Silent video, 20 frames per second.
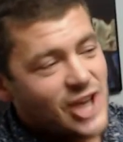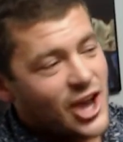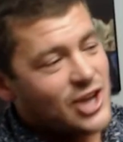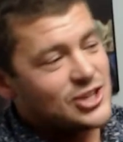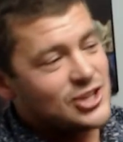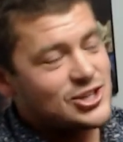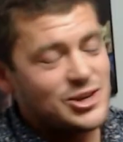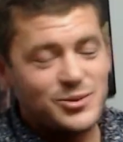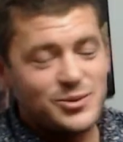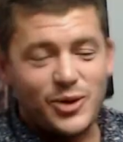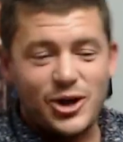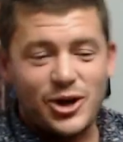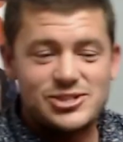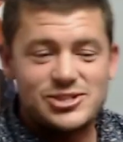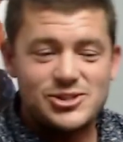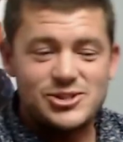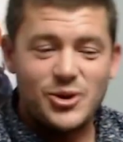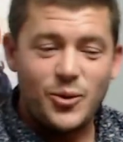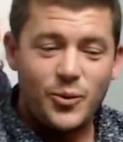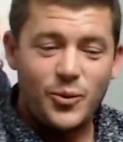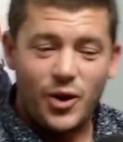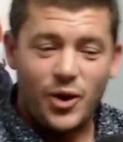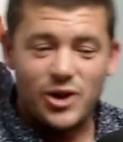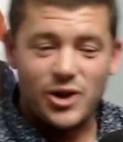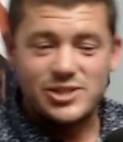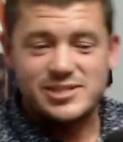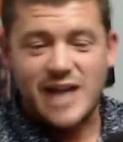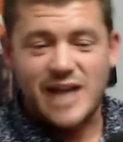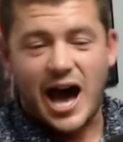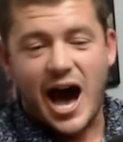So she
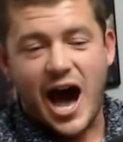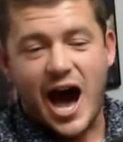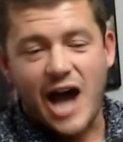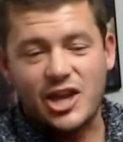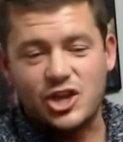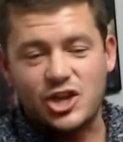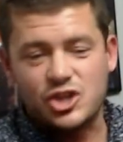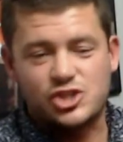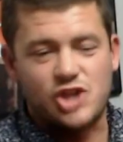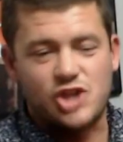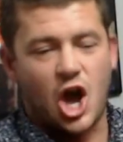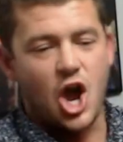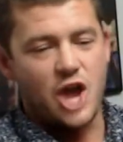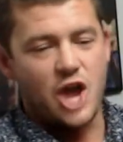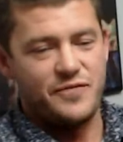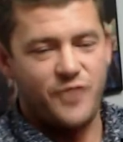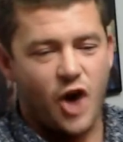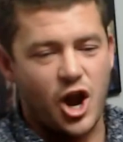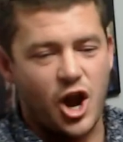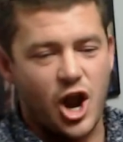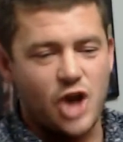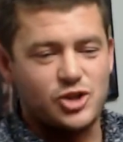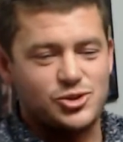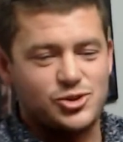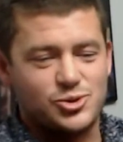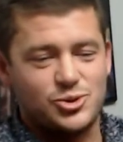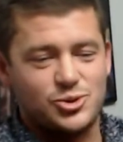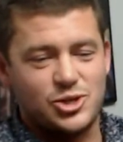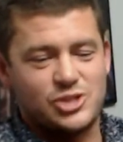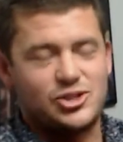wants to argue. So if I
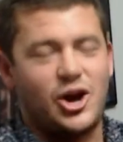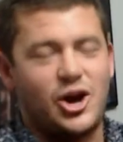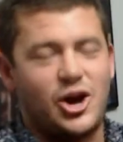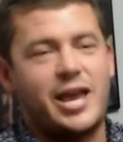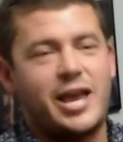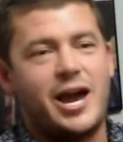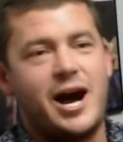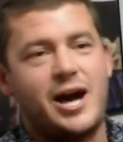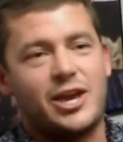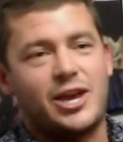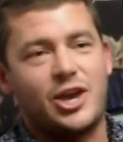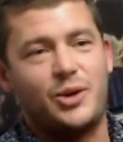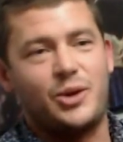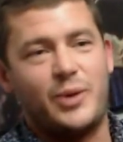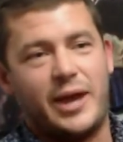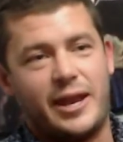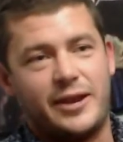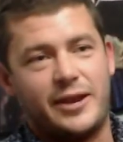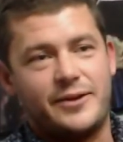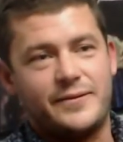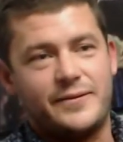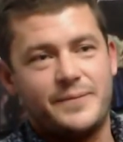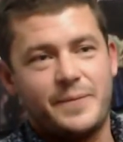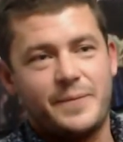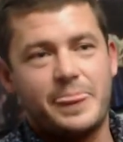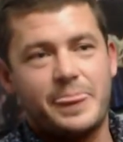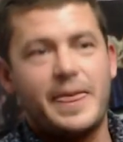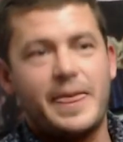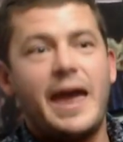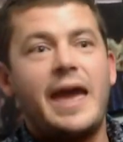don't do this, I can't go in.
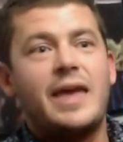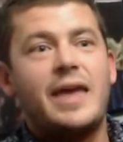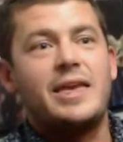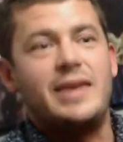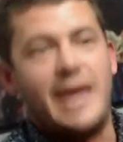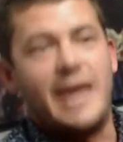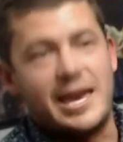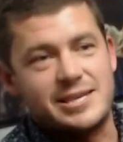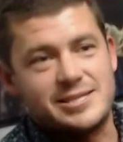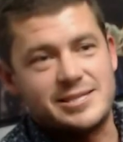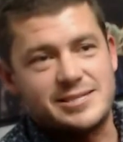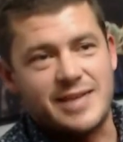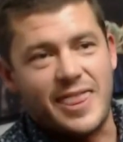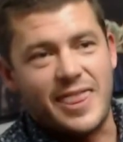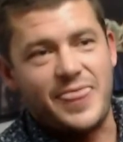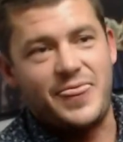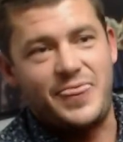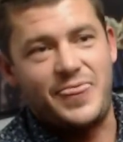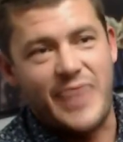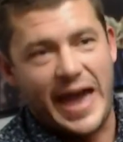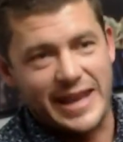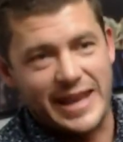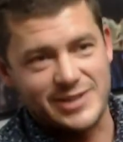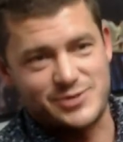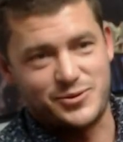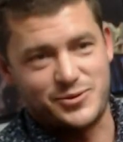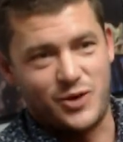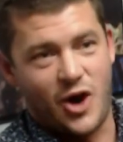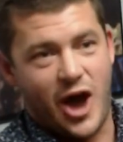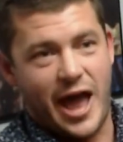Yes, that
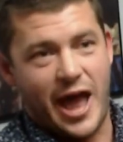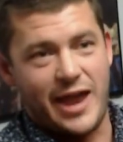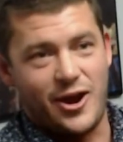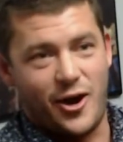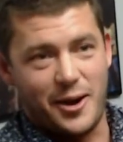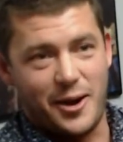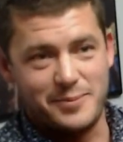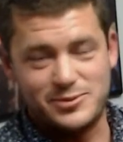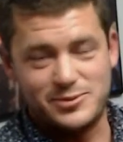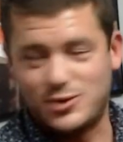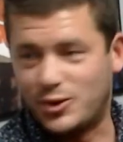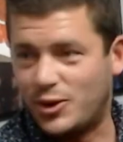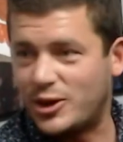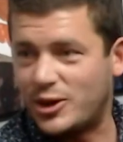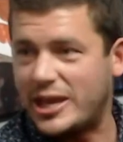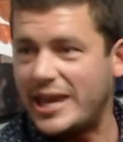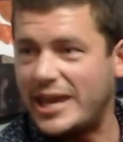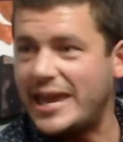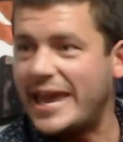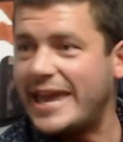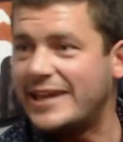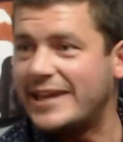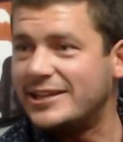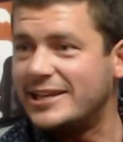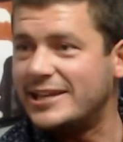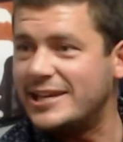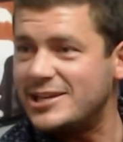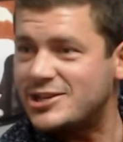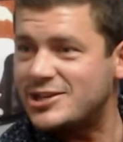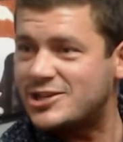is right. I'm talking
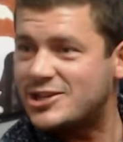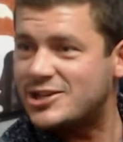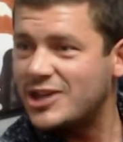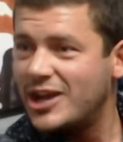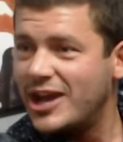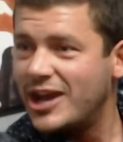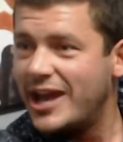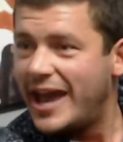English.